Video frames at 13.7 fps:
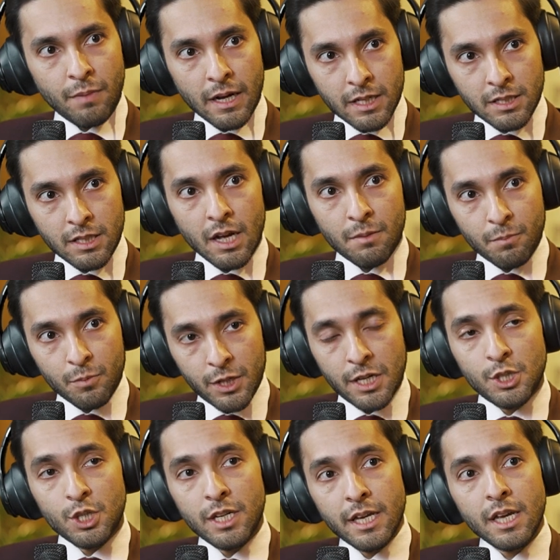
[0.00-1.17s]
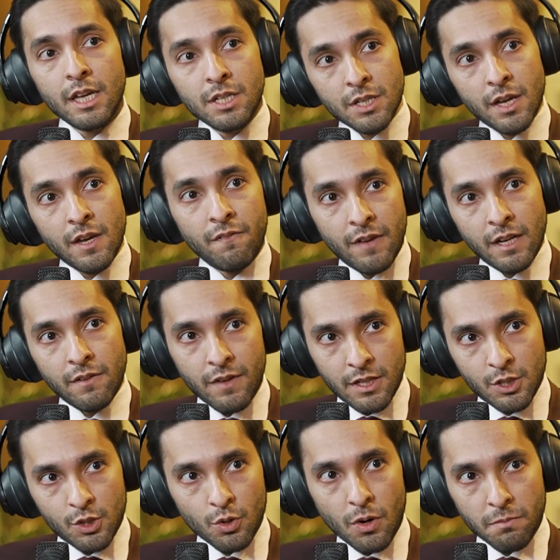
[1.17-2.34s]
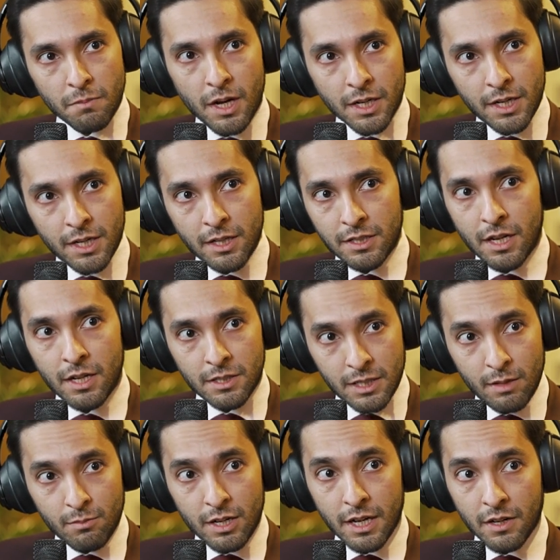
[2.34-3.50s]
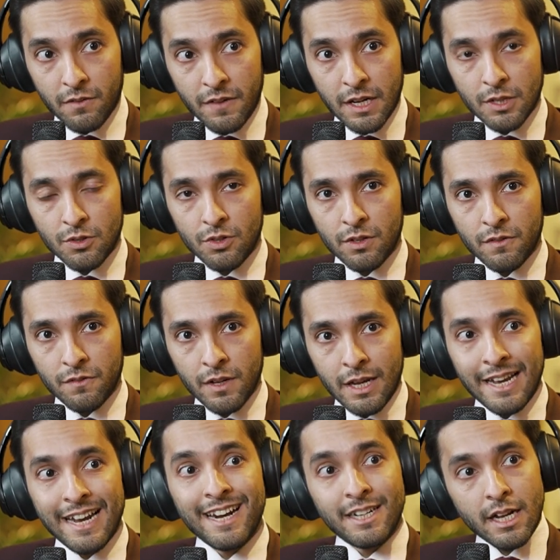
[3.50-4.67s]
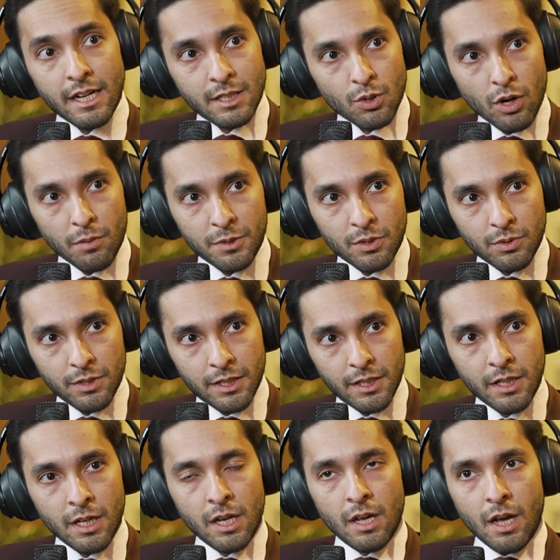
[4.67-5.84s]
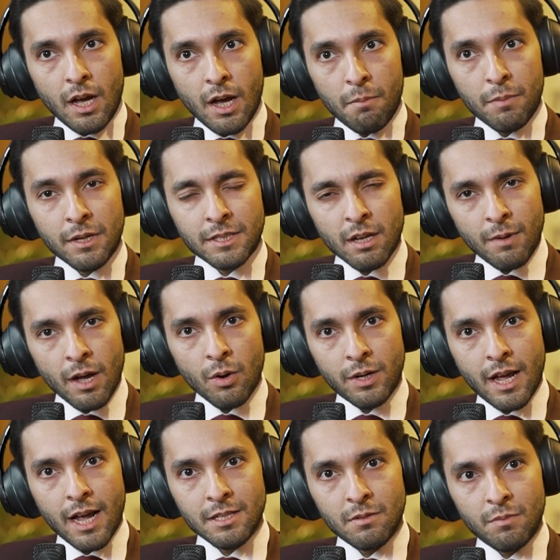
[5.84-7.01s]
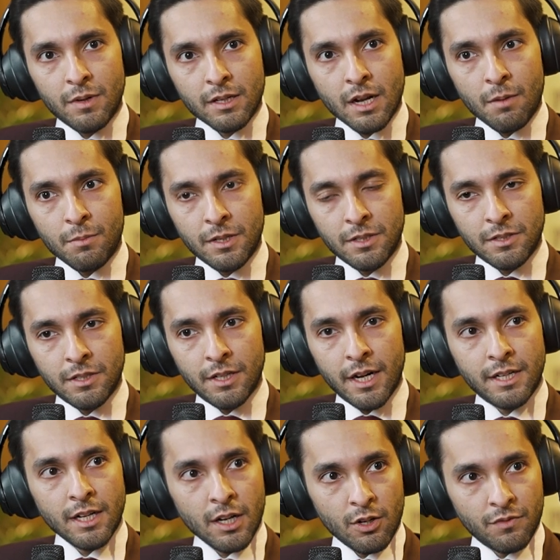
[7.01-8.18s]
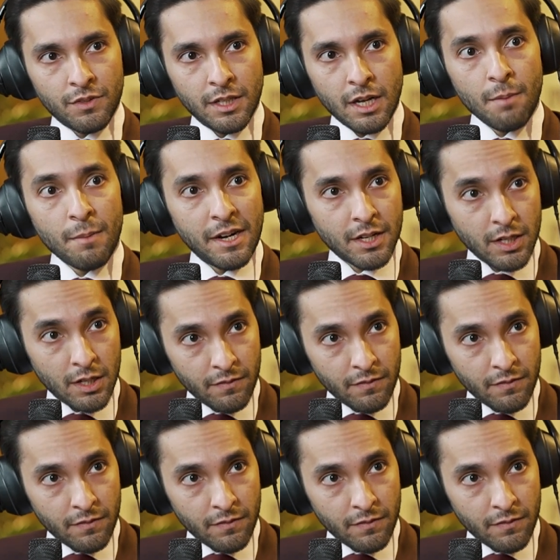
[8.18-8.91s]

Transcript: Pakistan potentially is a very, very strong market and seems like a very sort of enticing opportunity. But somehow it hasn't come under the radar of the American